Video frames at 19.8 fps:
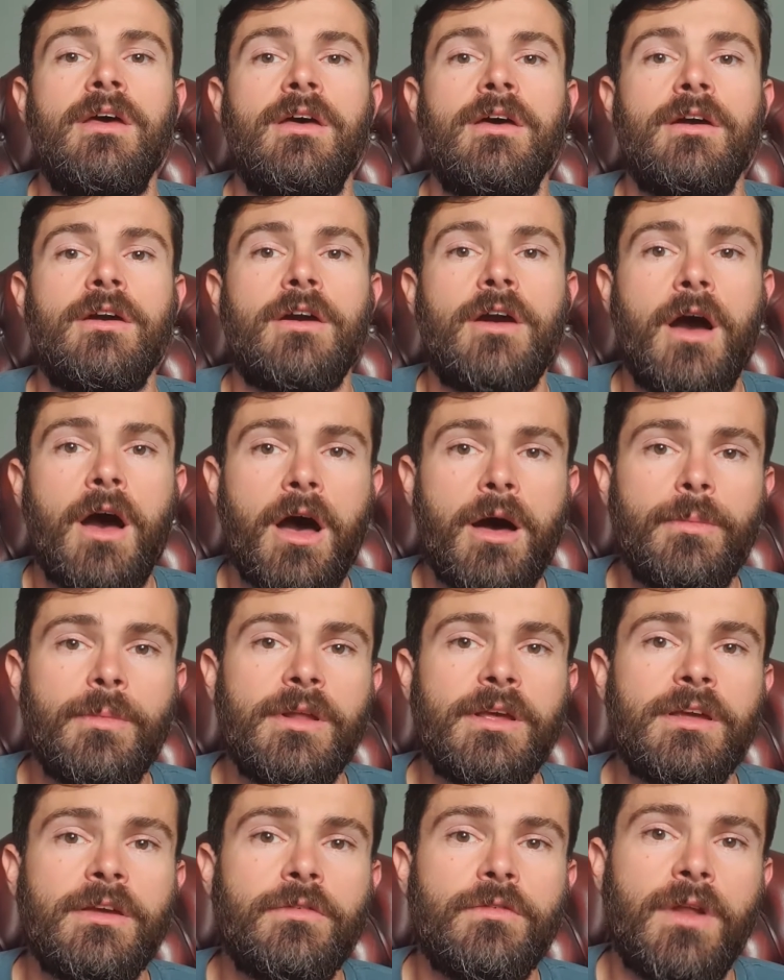
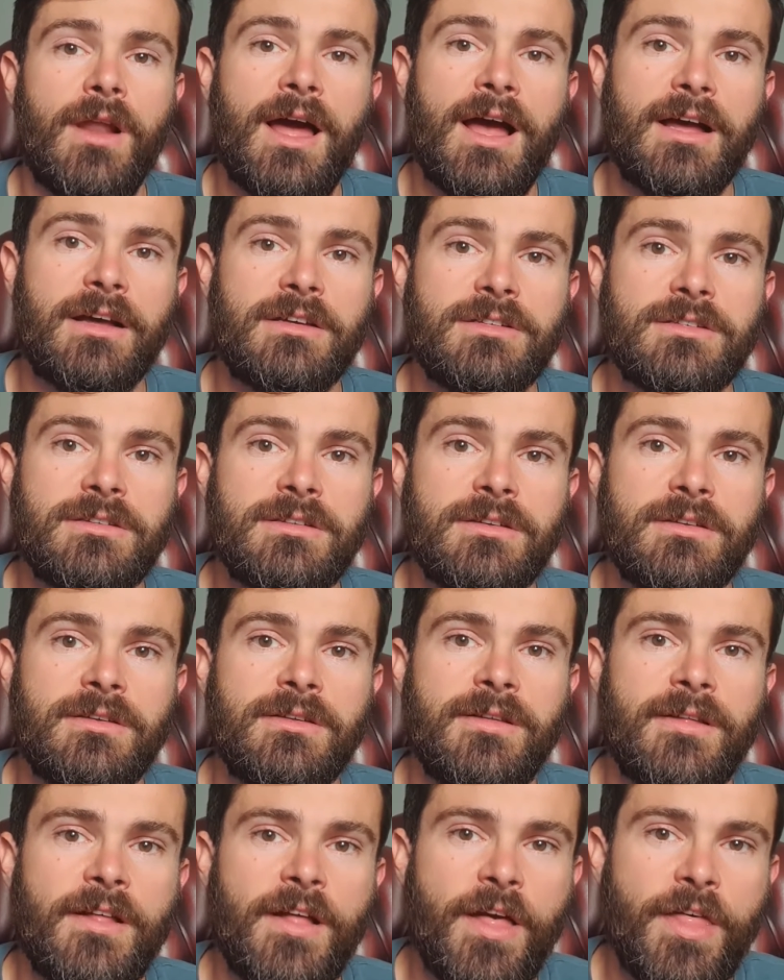calmly, relaxed,
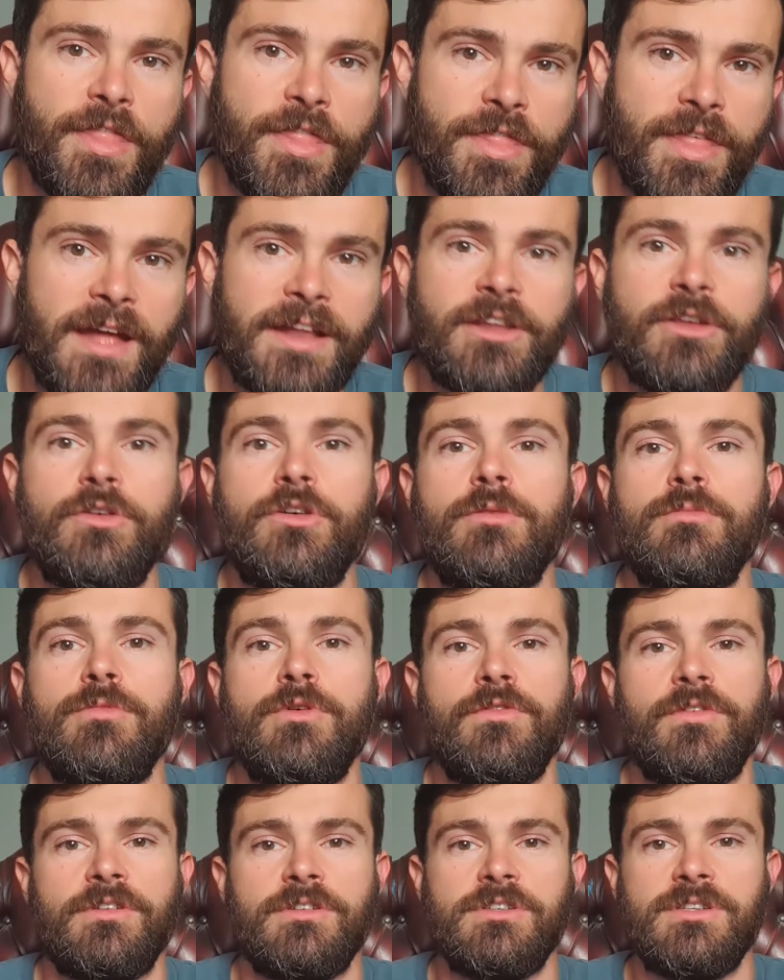then you can move
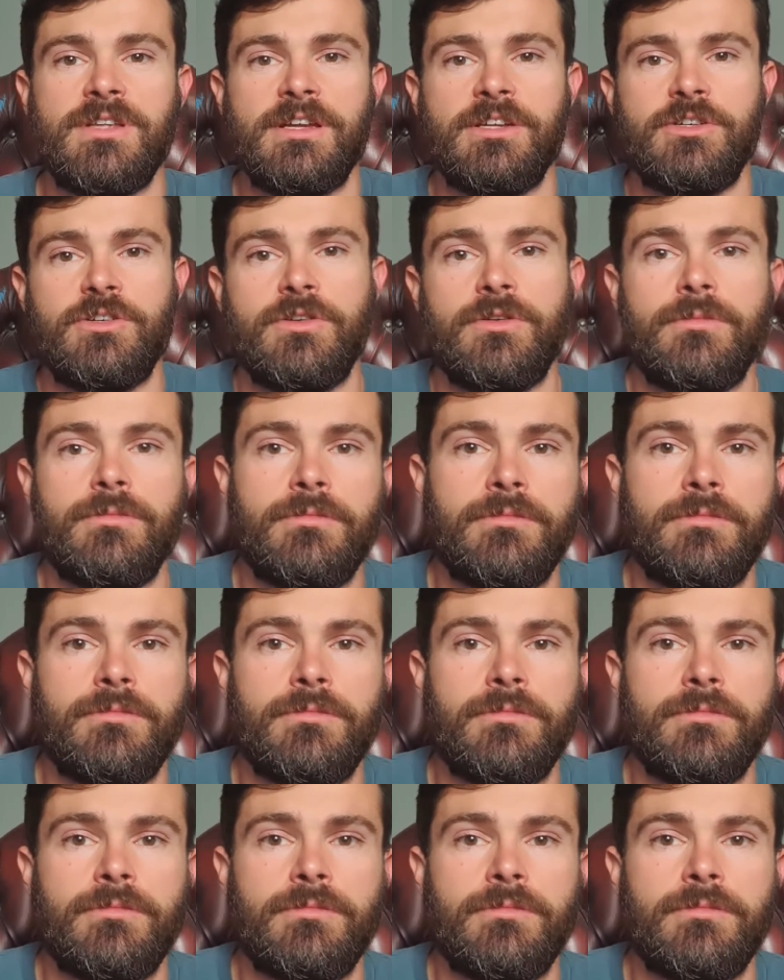on to stage 2.